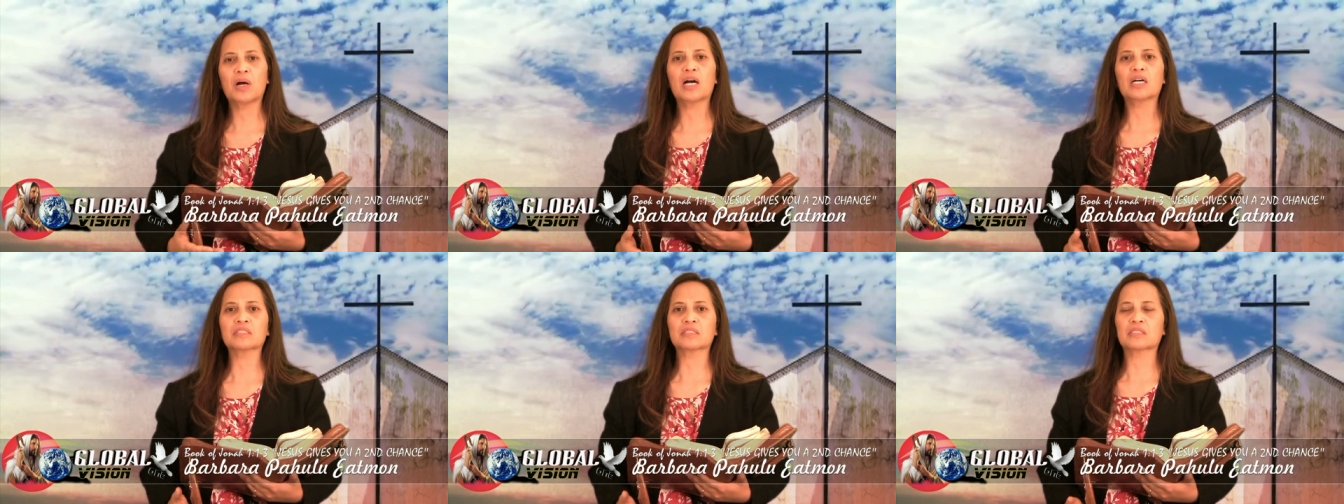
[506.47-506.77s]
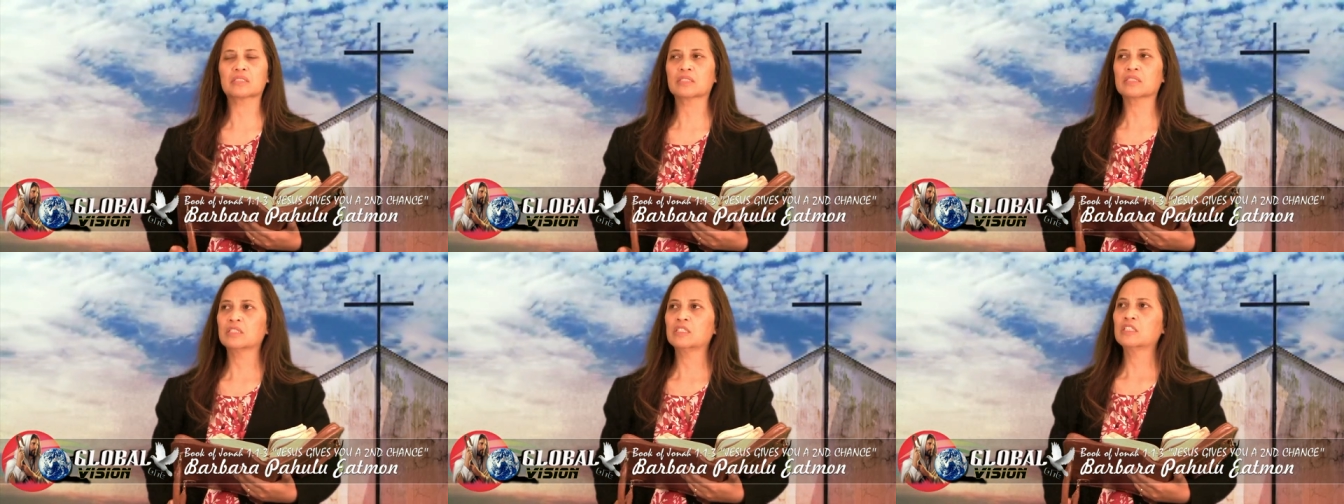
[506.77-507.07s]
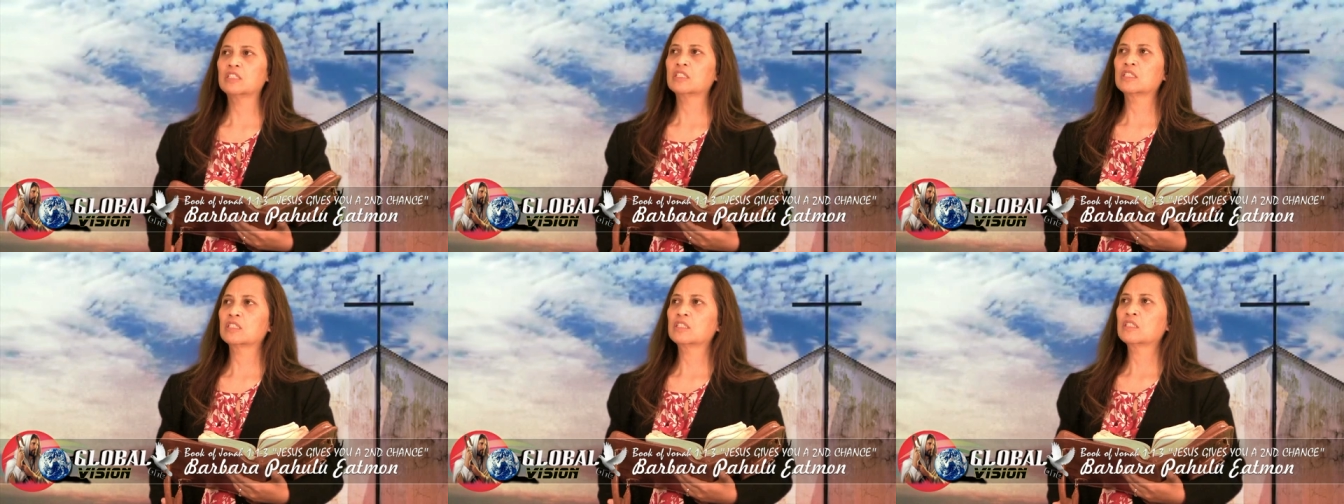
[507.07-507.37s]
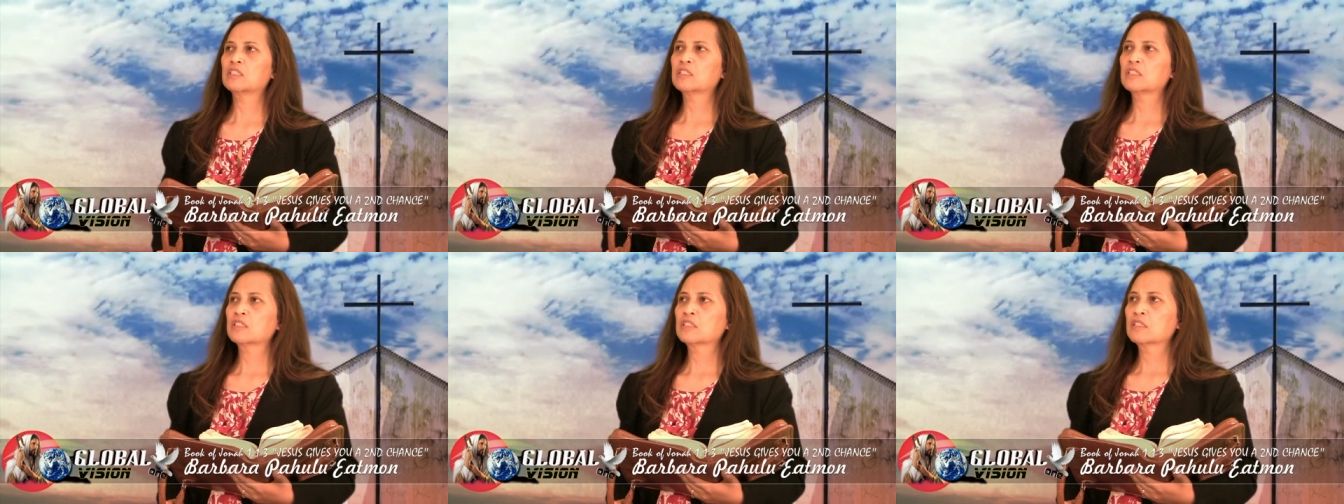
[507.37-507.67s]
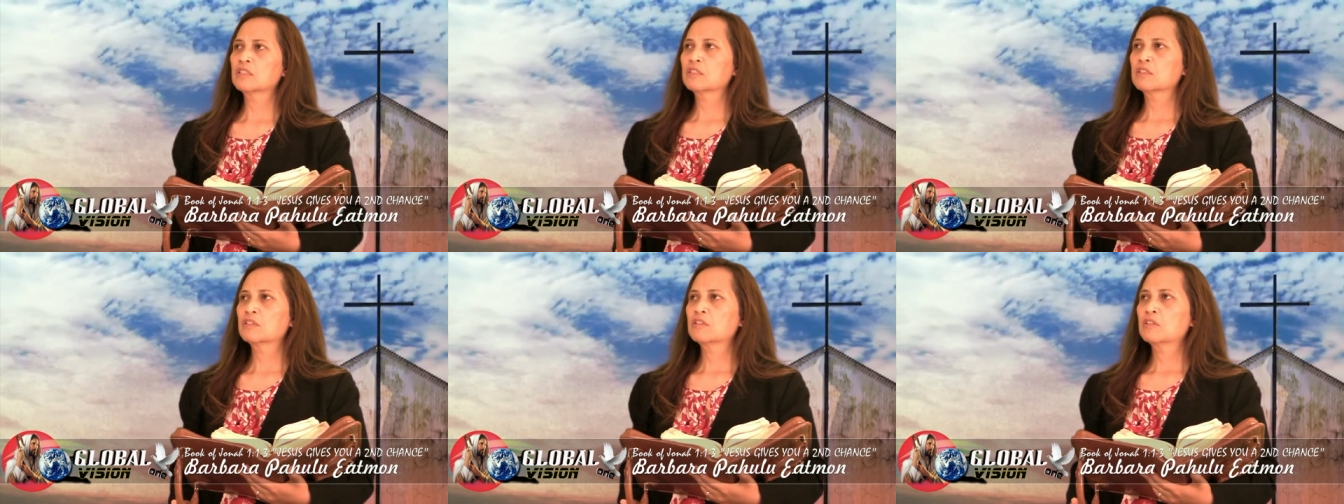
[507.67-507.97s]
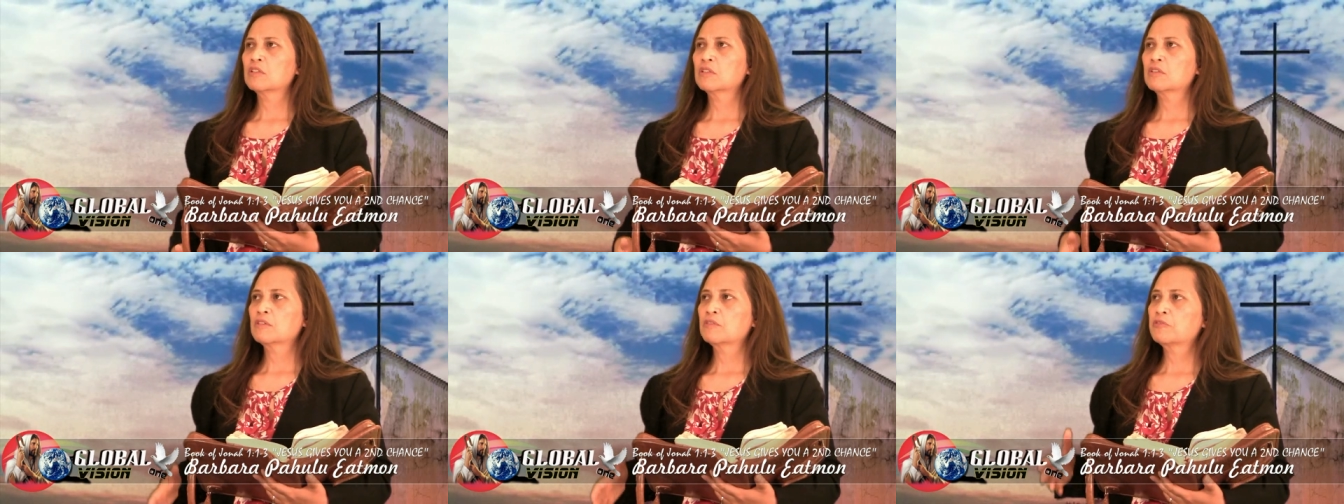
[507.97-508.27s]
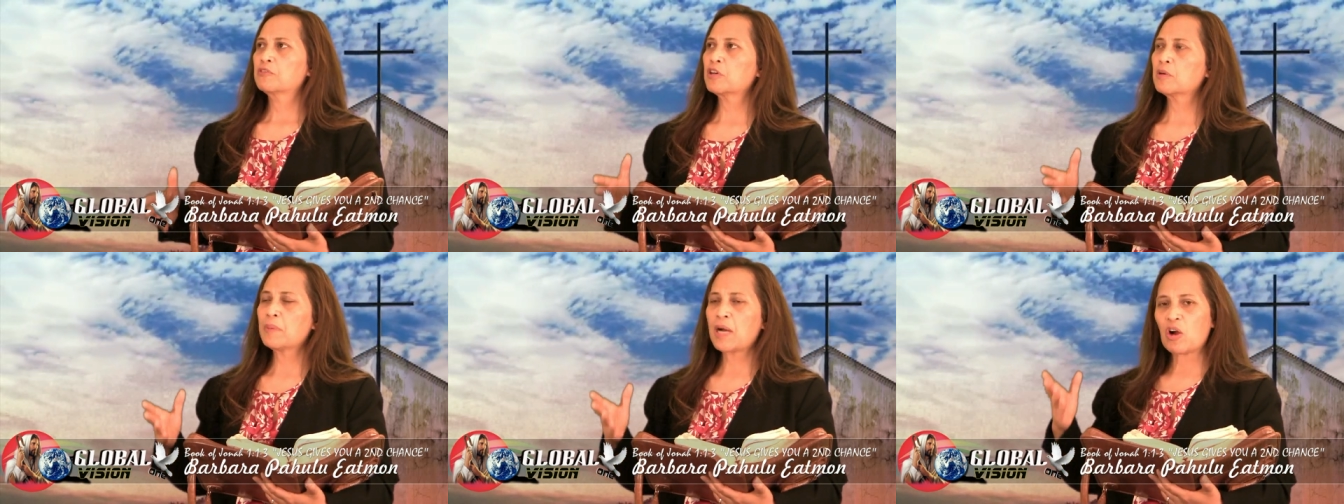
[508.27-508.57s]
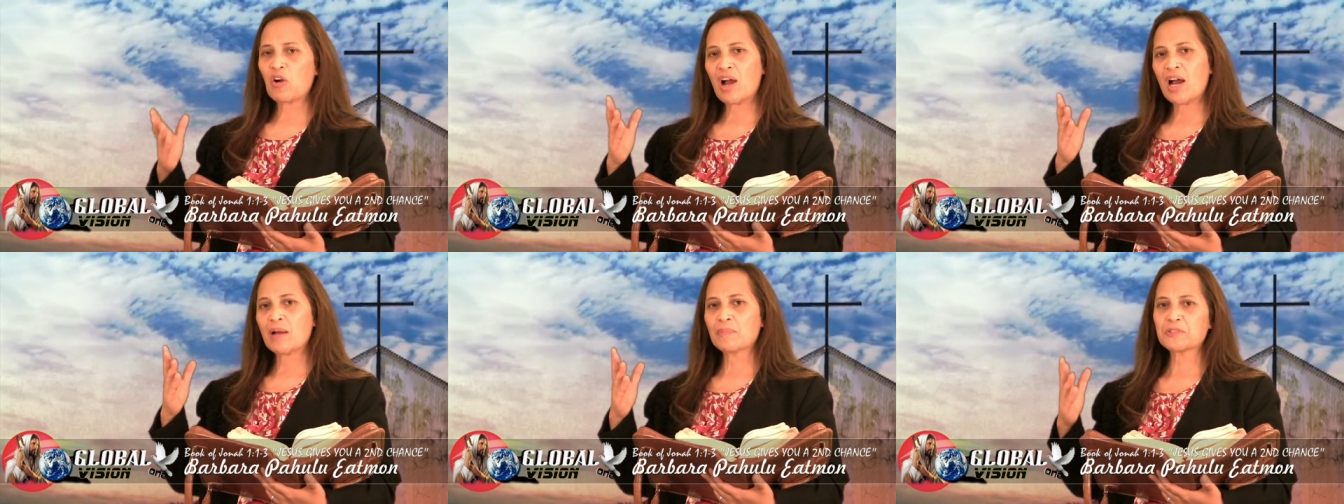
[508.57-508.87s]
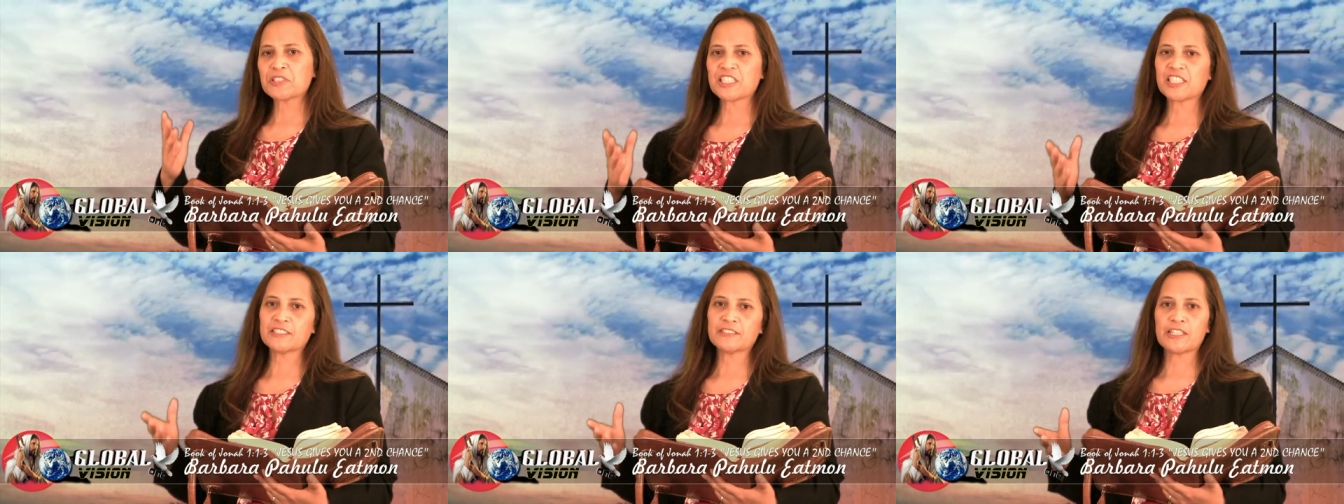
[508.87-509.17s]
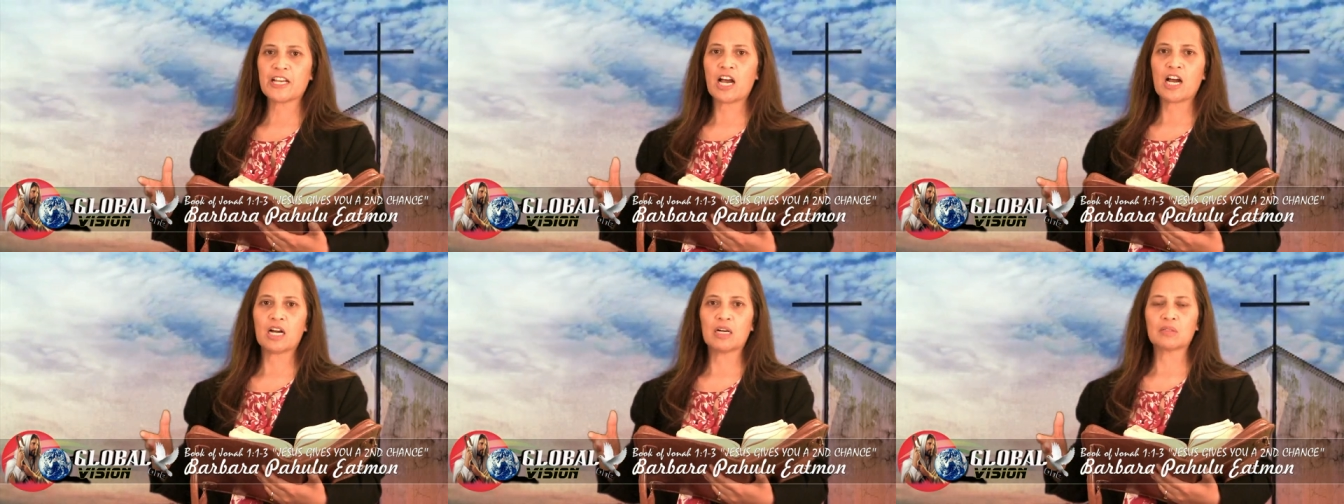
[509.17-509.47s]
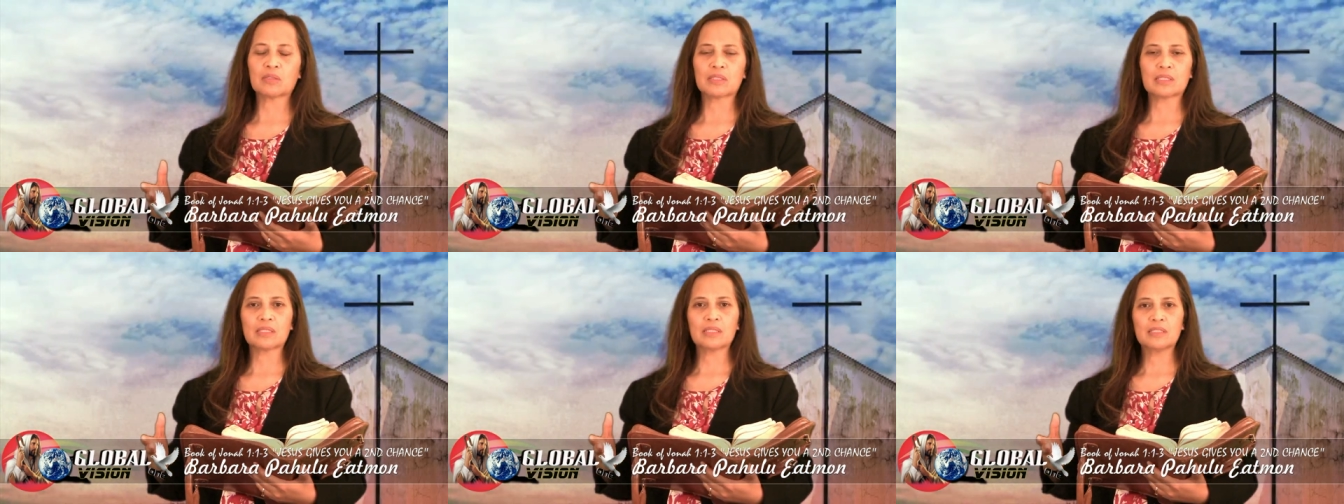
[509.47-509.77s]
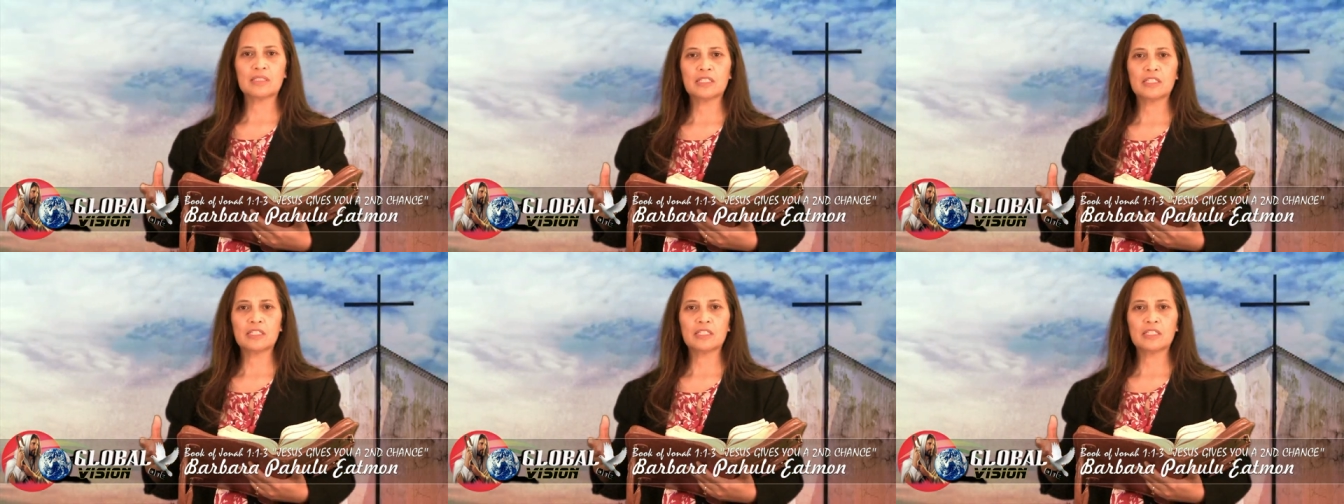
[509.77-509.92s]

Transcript: us from our ups and downs.